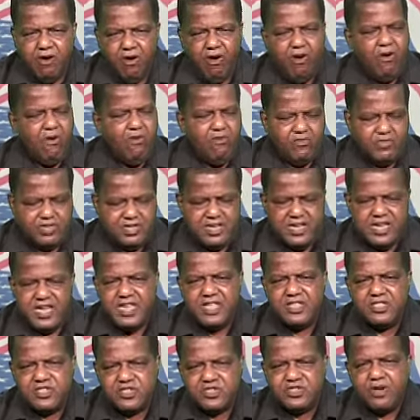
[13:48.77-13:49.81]
only
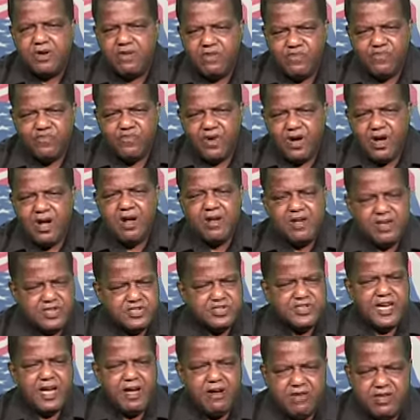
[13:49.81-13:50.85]
insofar
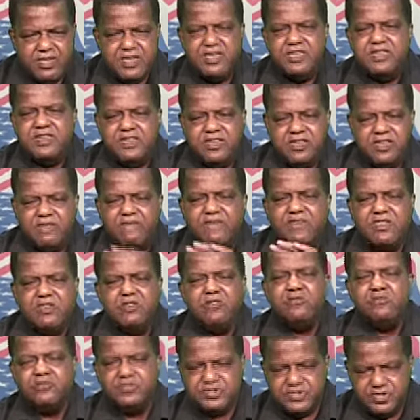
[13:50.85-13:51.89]
as how he can
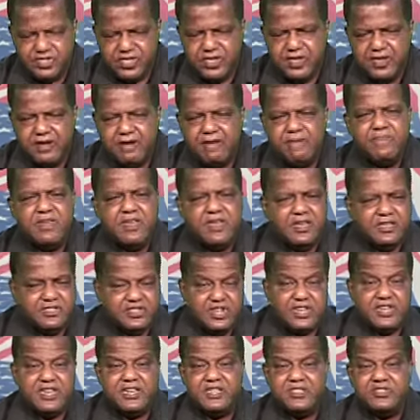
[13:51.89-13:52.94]
use them
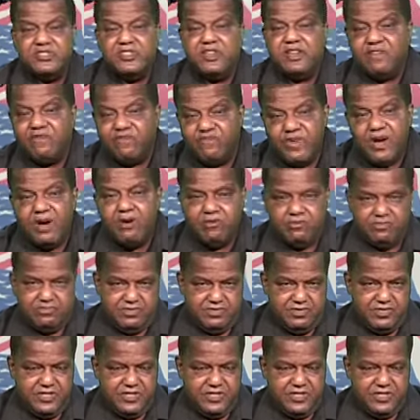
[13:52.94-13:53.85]
to get their vote.